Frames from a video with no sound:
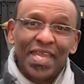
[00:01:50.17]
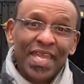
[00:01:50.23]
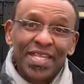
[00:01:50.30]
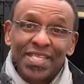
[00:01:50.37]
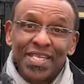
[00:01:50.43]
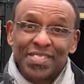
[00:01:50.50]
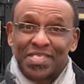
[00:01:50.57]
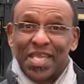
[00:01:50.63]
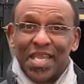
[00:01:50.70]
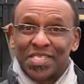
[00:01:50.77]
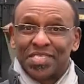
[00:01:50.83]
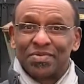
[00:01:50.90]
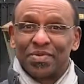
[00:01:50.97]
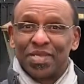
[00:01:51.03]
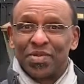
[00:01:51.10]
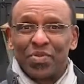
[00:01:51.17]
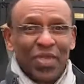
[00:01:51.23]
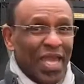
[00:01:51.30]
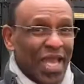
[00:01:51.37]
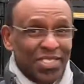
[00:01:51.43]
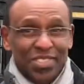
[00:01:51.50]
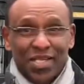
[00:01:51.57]
In this testimony,
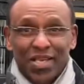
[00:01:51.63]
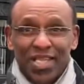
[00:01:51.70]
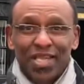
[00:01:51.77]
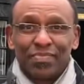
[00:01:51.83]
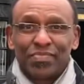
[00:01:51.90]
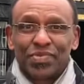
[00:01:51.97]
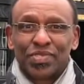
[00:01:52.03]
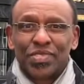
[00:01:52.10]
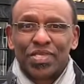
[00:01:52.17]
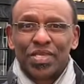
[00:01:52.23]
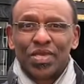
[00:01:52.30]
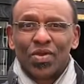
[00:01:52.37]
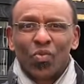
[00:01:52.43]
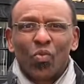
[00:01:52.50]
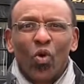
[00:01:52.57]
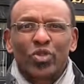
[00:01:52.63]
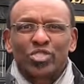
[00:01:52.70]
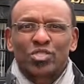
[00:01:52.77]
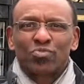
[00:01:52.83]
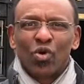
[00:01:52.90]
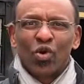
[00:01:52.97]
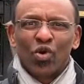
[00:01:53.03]
we catch a glimpse
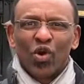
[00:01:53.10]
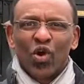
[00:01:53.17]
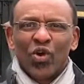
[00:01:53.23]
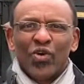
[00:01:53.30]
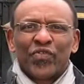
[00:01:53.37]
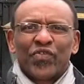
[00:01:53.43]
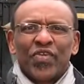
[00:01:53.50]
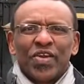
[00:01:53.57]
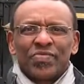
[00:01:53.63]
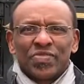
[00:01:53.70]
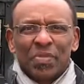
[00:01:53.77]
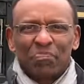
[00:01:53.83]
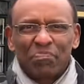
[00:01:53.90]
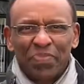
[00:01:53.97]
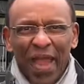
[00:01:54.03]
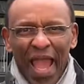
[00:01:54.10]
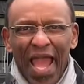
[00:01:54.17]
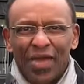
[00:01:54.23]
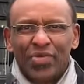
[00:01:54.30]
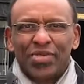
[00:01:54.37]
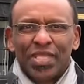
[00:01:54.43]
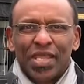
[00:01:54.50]
once more of the
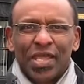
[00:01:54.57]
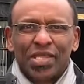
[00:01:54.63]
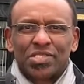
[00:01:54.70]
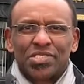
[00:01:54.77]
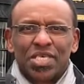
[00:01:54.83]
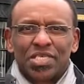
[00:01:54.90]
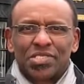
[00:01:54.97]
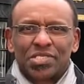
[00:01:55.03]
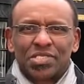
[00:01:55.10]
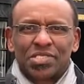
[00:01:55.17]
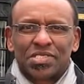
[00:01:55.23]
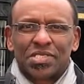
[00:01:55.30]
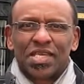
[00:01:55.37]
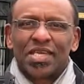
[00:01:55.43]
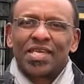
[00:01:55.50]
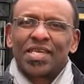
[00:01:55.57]
power that exists